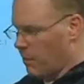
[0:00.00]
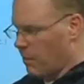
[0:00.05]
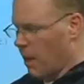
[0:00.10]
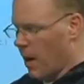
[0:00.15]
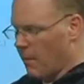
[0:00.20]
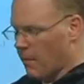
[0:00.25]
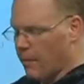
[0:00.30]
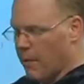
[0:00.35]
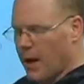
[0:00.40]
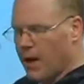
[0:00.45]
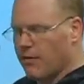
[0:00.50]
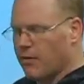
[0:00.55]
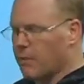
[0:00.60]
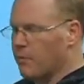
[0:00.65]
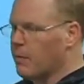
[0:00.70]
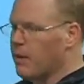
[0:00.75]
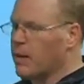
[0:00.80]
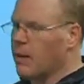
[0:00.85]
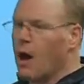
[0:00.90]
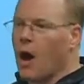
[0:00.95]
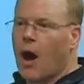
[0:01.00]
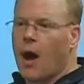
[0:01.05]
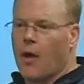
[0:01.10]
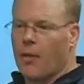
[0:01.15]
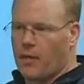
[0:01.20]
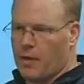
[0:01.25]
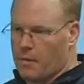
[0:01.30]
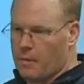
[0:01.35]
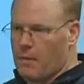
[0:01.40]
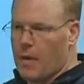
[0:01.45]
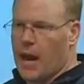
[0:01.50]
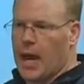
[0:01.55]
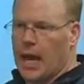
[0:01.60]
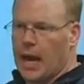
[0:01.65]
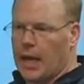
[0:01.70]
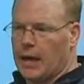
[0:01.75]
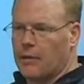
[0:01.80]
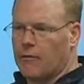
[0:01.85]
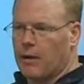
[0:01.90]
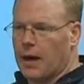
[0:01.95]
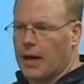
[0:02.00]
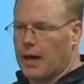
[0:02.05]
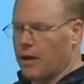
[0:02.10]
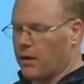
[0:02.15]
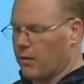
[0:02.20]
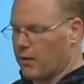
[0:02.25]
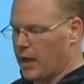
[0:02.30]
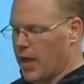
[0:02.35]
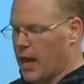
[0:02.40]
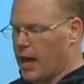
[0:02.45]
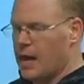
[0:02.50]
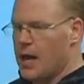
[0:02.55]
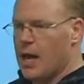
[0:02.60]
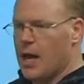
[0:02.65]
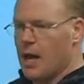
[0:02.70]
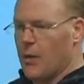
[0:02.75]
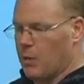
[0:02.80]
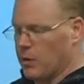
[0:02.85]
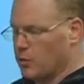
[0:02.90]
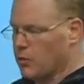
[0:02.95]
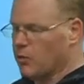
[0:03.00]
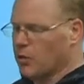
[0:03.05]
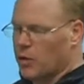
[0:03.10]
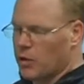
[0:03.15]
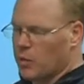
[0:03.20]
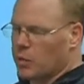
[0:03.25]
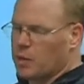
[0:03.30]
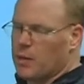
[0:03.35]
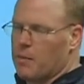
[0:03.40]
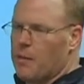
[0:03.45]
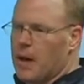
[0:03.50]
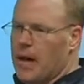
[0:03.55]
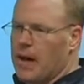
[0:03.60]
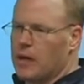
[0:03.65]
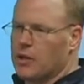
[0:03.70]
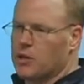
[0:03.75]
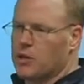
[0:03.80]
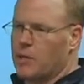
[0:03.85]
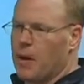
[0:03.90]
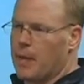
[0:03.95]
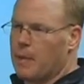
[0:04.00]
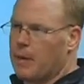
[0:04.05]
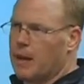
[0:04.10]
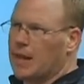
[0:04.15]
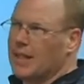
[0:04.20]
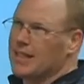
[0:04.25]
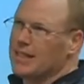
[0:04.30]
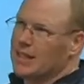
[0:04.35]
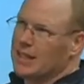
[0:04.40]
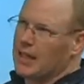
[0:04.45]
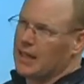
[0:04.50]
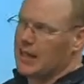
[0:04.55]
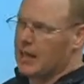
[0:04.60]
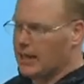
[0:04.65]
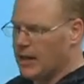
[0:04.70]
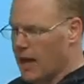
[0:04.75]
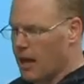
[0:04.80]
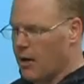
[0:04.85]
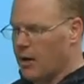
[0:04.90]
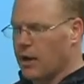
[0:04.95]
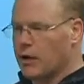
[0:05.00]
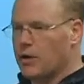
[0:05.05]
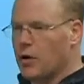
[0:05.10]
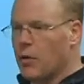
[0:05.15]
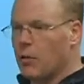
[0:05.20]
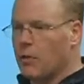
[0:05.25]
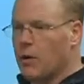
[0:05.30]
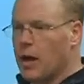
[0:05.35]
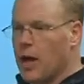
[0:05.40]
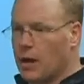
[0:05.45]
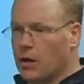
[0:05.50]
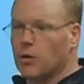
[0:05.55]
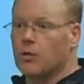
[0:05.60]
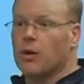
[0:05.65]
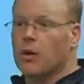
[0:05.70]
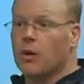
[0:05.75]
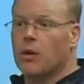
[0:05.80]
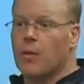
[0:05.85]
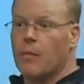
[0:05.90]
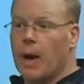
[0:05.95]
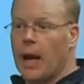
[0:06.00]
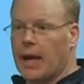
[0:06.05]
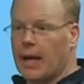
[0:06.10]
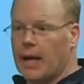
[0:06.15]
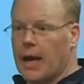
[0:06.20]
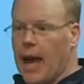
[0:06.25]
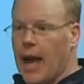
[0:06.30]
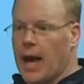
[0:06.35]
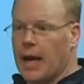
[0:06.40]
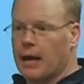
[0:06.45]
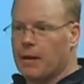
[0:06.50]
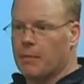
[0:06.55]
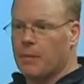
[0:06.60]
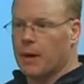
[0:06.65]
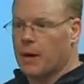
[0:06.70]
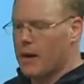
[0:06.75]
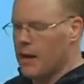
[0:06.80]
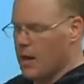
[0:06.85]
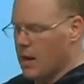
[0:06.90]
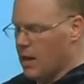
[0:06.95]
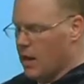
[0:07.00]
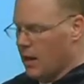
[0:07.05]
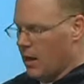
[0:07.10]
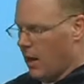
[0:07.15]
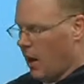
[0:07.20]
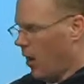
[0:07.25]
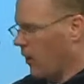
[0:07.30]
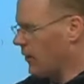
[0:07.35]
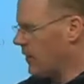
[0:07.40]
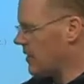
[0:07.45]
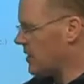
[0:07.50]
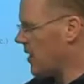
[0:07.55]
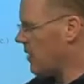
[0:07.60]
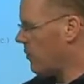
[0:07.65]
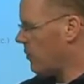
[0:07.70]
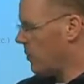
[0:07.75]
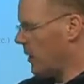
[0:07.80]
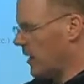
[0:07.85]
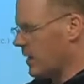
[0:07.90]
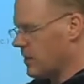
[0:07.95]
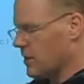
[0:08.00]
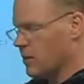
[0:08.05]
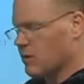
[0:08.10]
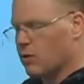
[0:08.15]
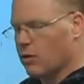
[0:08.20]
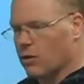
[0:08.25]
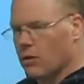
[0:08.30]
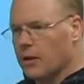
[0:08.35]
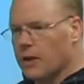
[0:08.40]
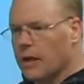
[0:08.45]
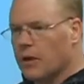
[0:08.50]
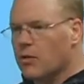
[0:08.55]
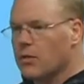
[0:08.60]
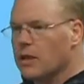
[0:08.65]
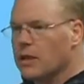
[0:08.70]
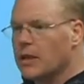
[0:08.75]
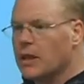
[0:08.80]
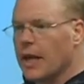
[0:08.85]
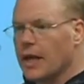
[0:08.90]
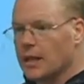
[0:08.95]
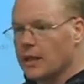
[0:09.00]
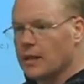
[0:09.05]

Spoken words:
above and beyond the main right here, okay? Once you learn what the main is, you might be like, I need that or I don't, and you can go back and add it. But all these other pieces are literally like